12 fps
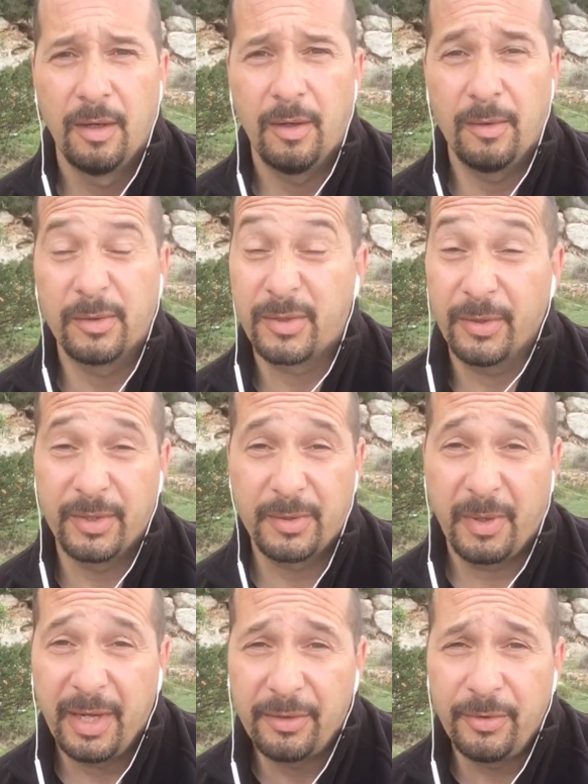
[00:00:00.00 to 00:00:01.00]
Also, it's
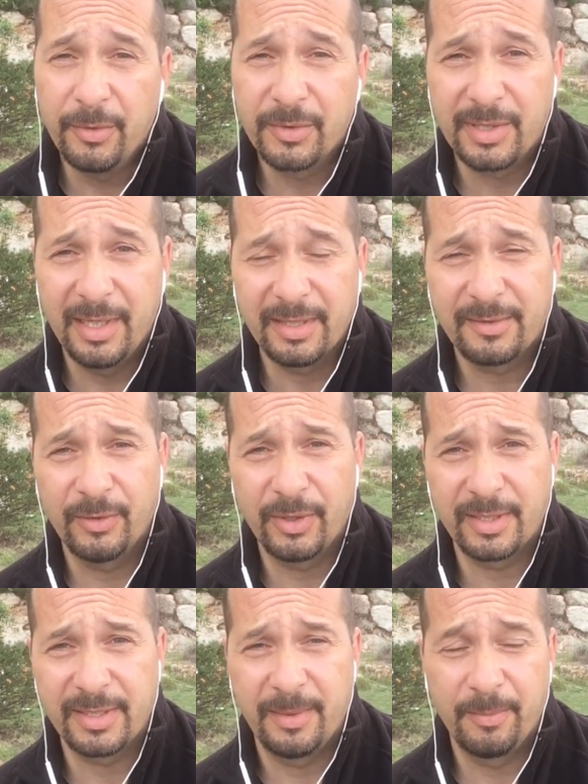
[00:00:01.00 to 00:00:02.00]
quite useless,
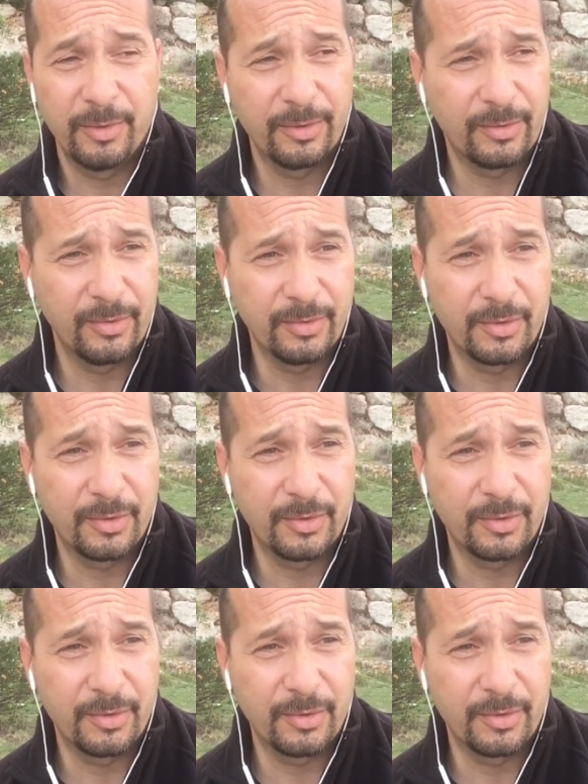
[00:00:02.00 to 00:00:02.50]
for example, to